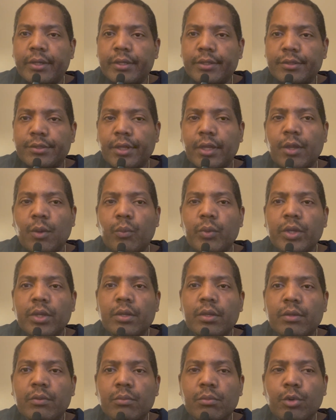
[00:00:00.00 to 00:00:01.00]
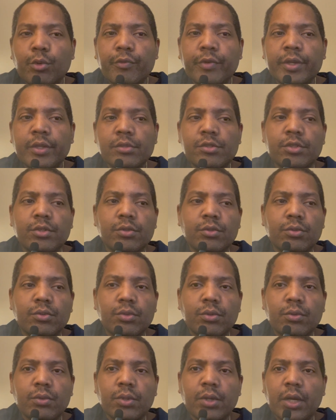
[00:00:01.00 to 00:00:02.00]
Second week, you move
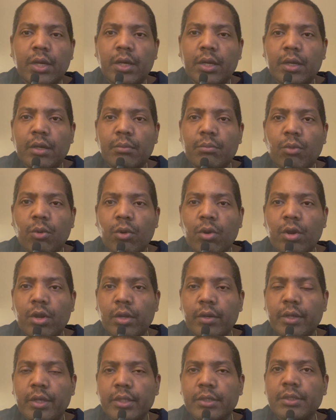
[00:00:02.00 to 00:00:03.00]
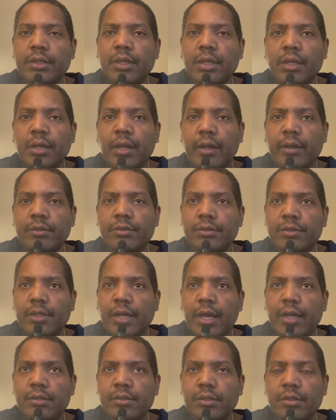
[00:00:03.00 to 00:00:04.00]
into more listening
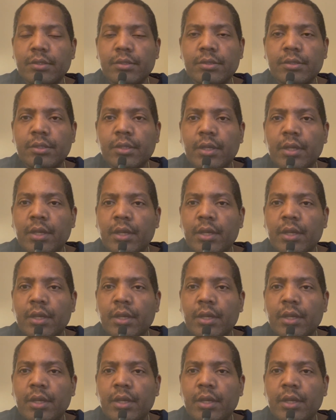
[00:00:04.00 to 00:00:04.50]
exercises.